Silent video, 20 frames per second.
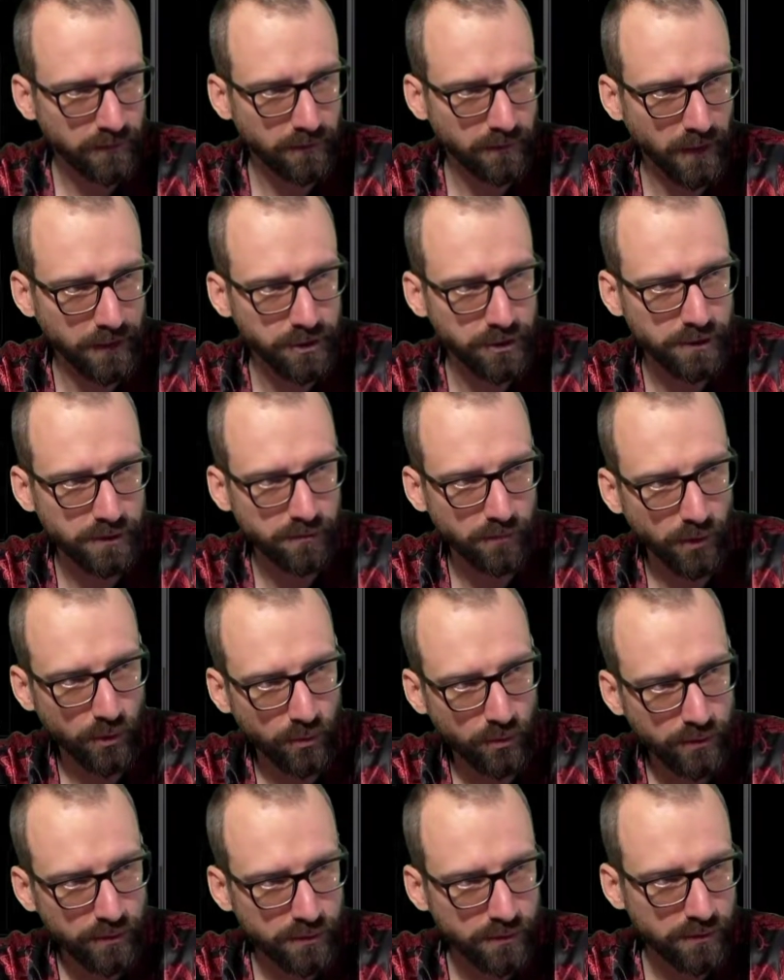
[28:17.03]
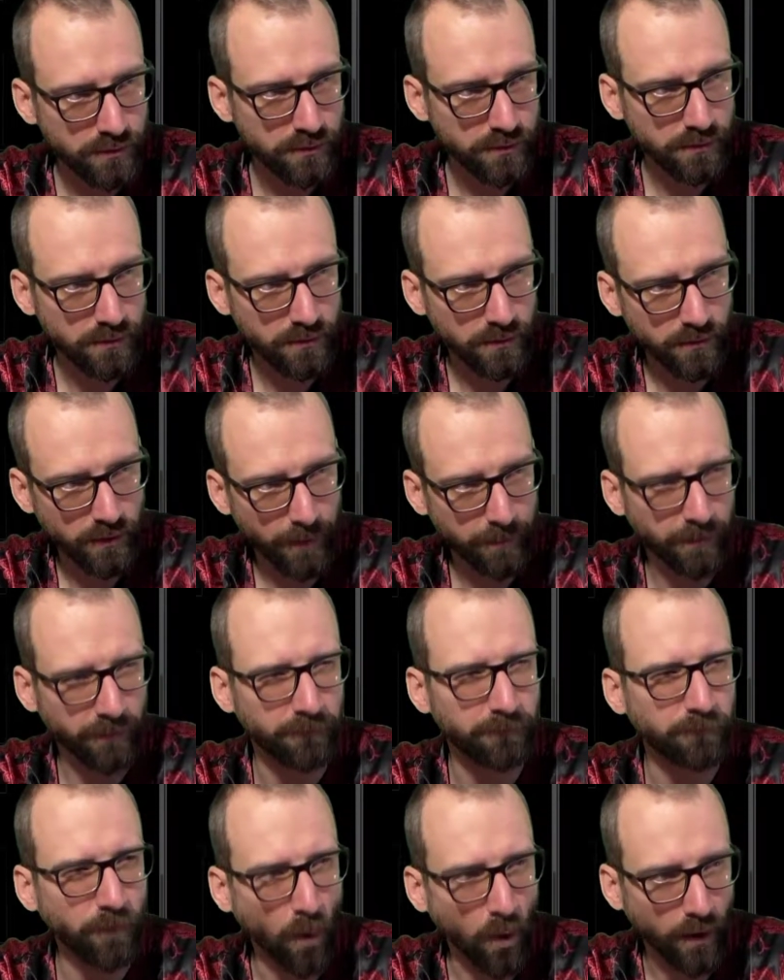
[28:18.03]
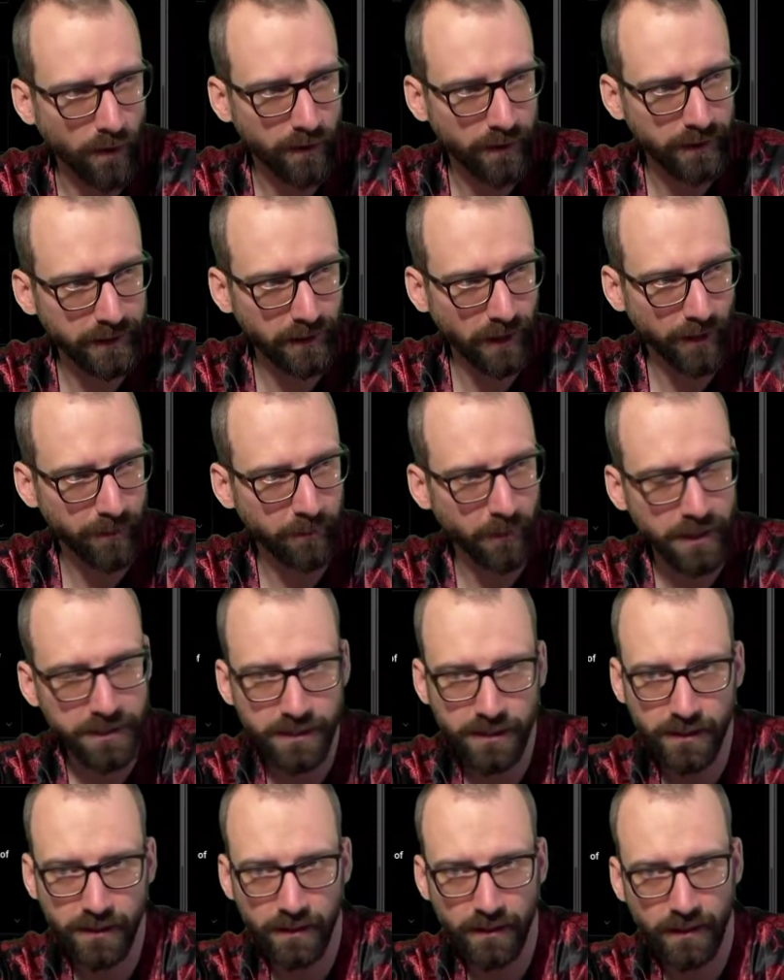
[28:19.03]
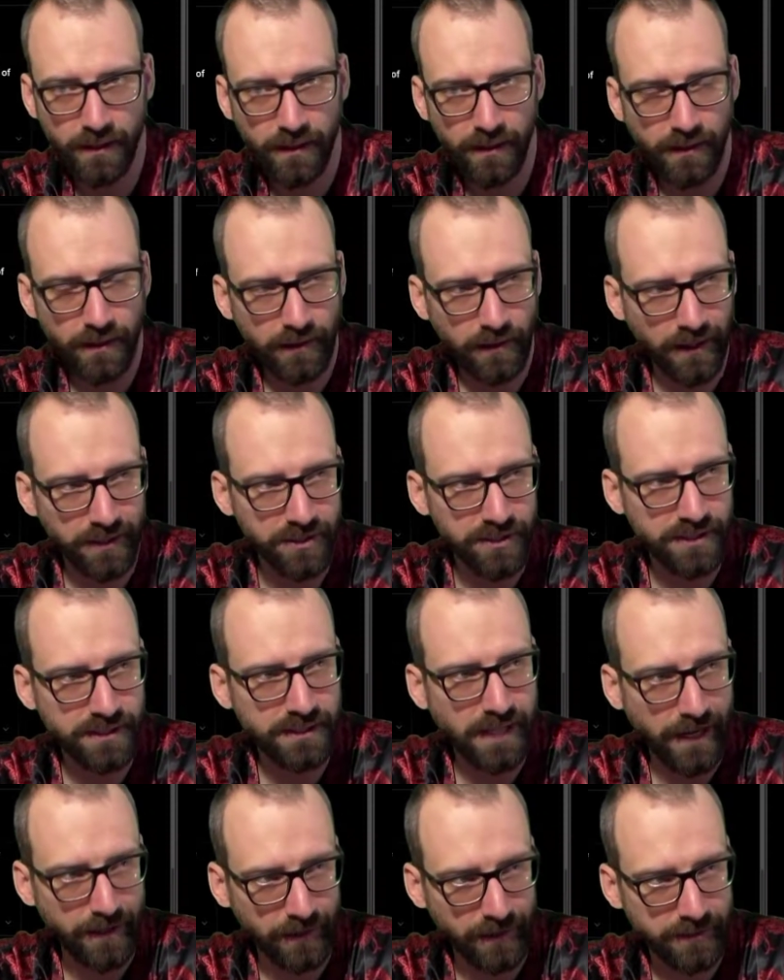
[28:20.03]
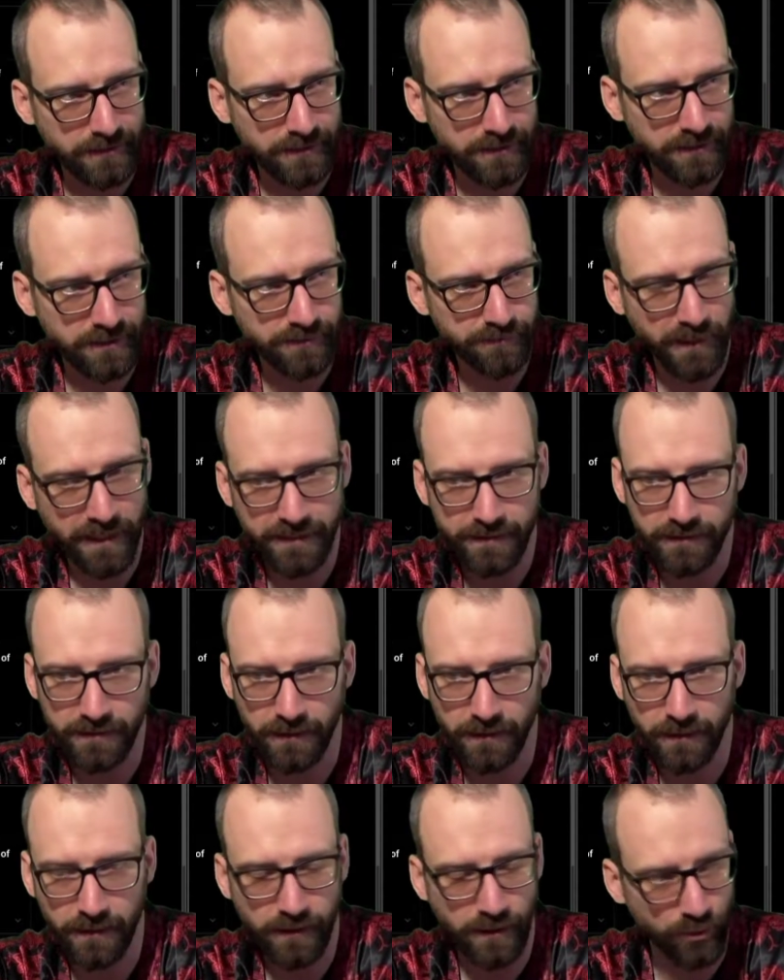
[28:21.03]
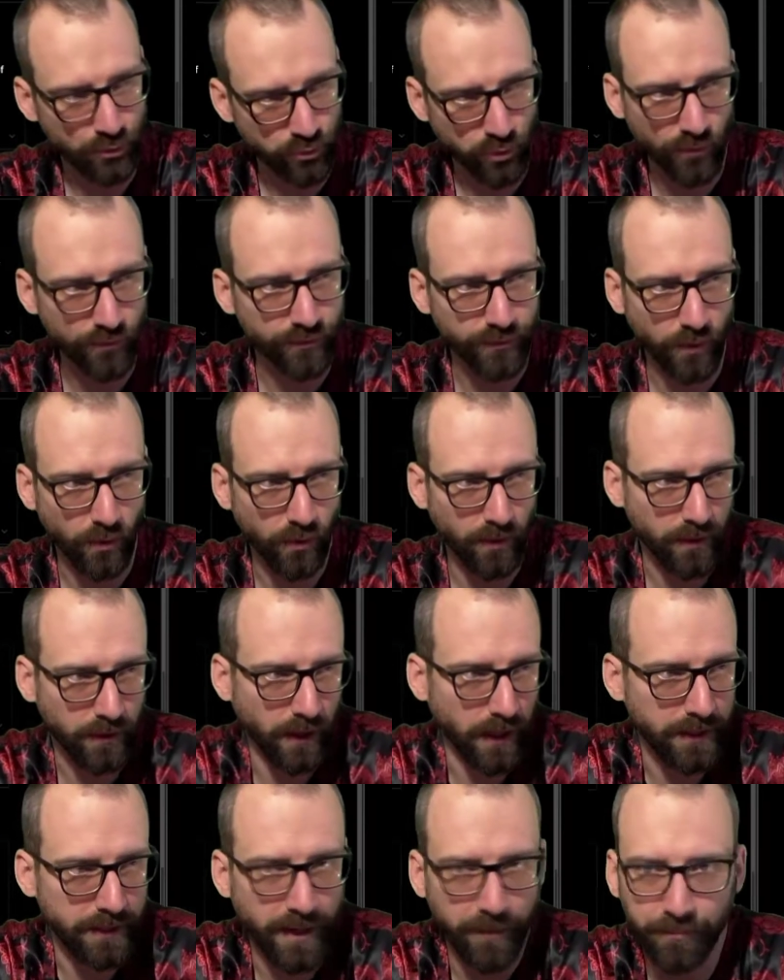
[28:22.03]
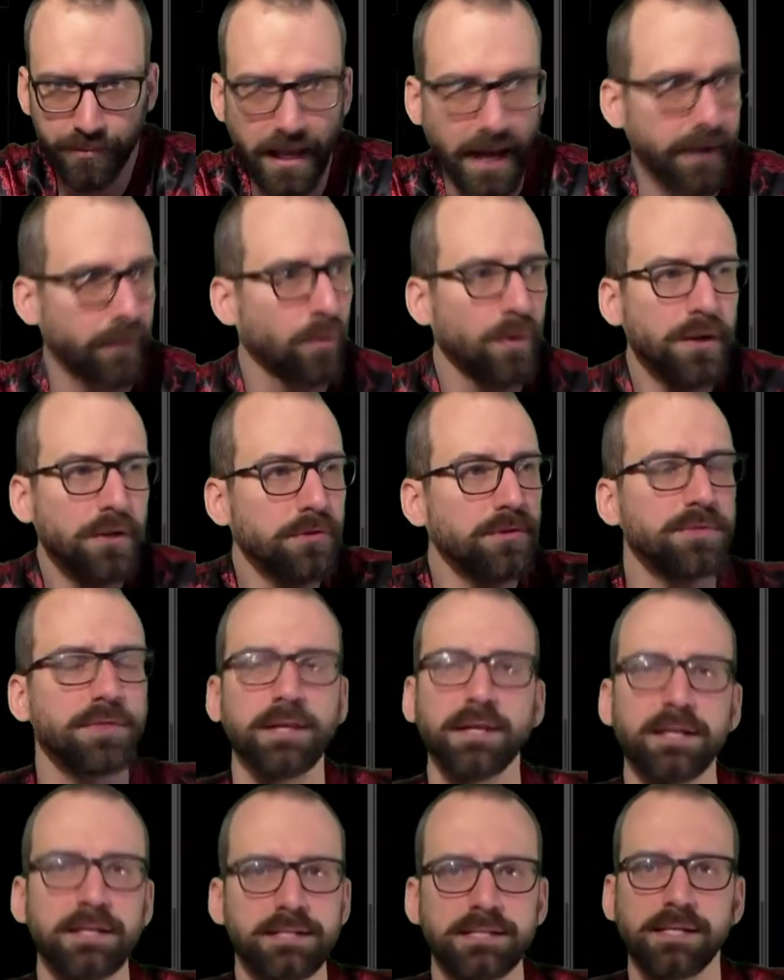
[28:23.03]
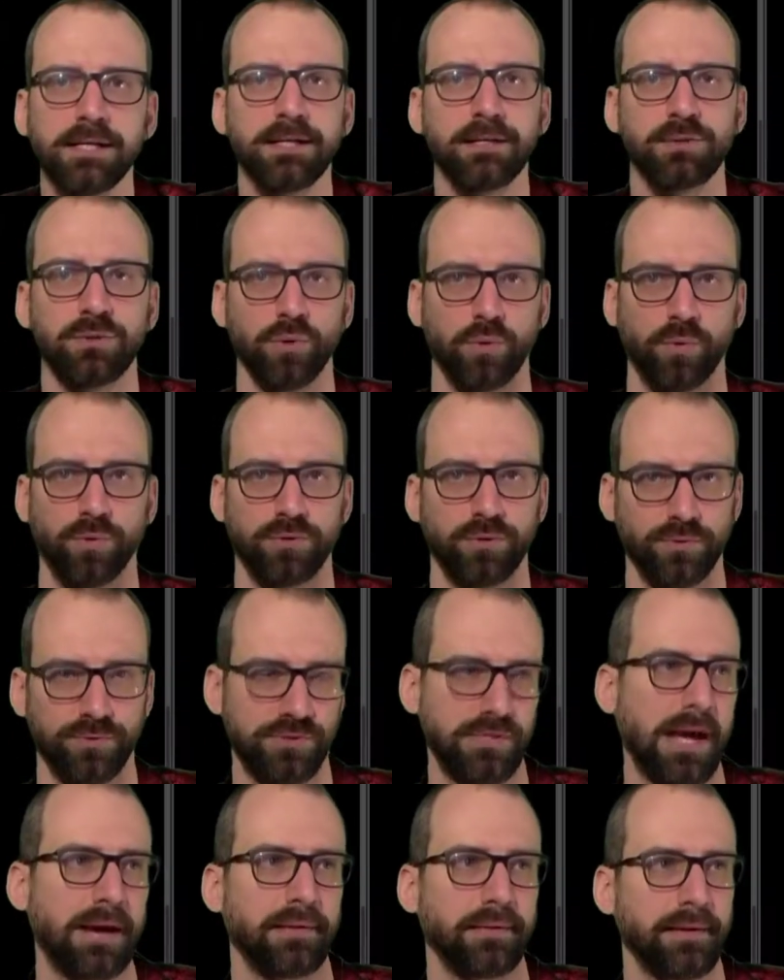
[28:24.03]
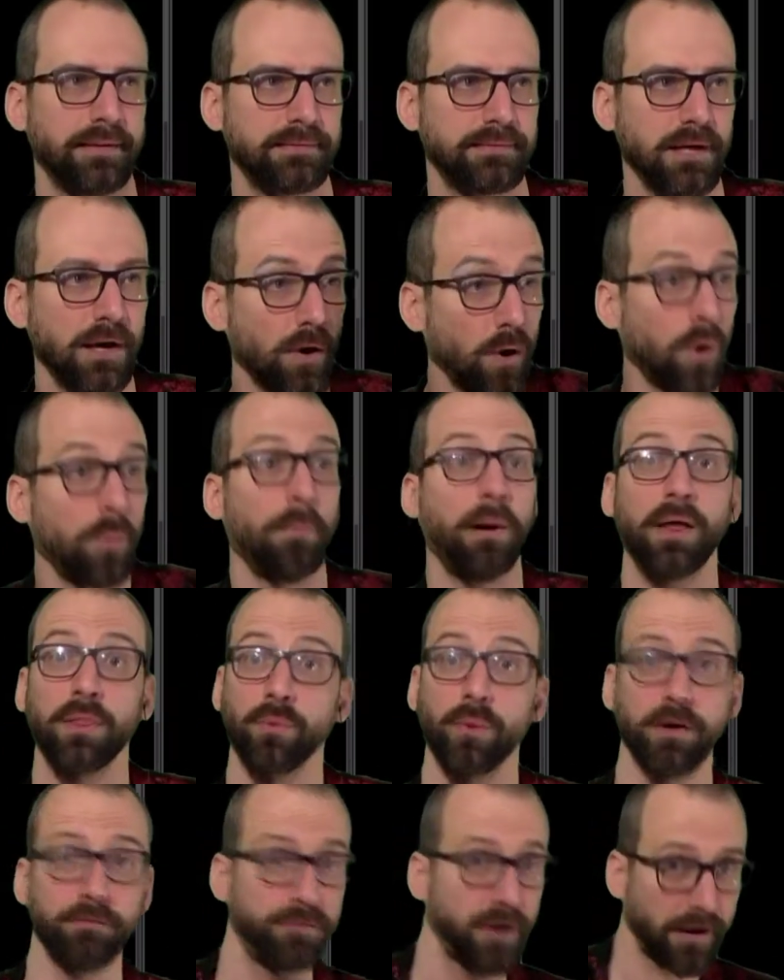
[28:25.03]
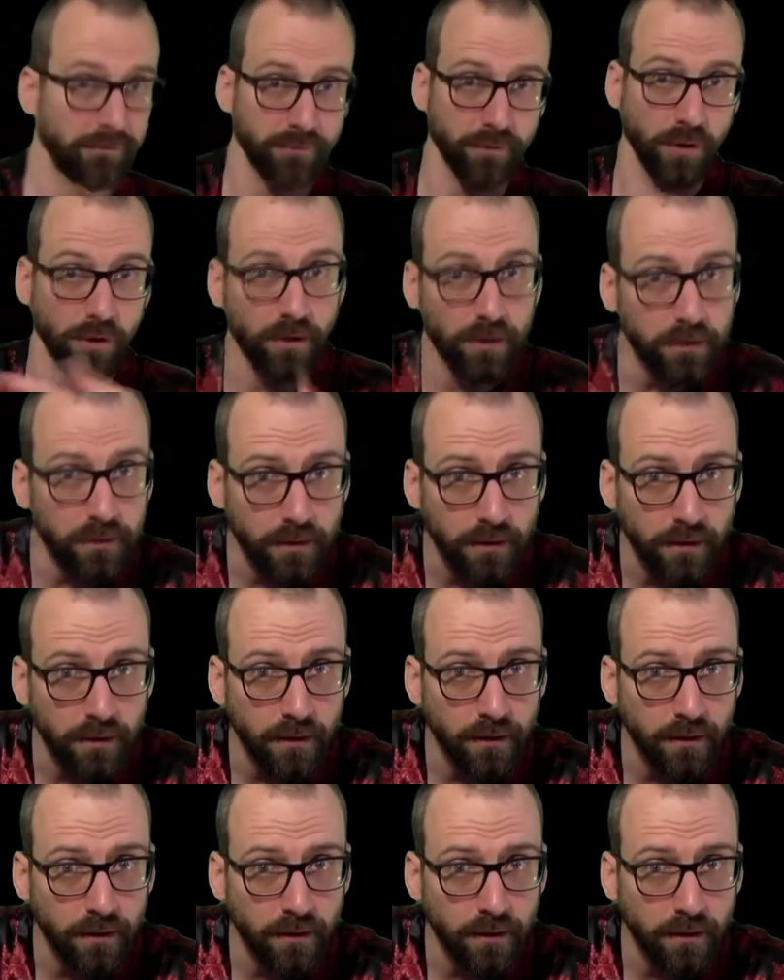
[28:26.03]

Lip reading: launches some nukes. Right before Elon Musk launches satellites into space and controls the whole goddamn planet. What do you think he's gonna do with those satellites? Huh? Oh, by the way, if you haven't heard,